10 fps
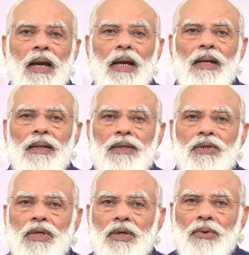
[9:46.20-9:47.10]

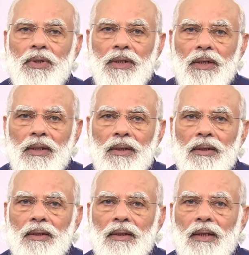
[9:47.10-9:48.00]
Energy security
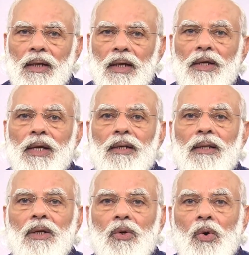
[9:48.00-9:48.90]
is at
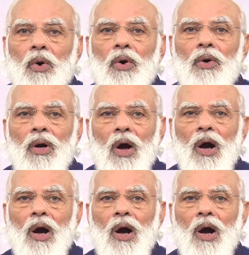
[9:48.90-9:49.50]
the core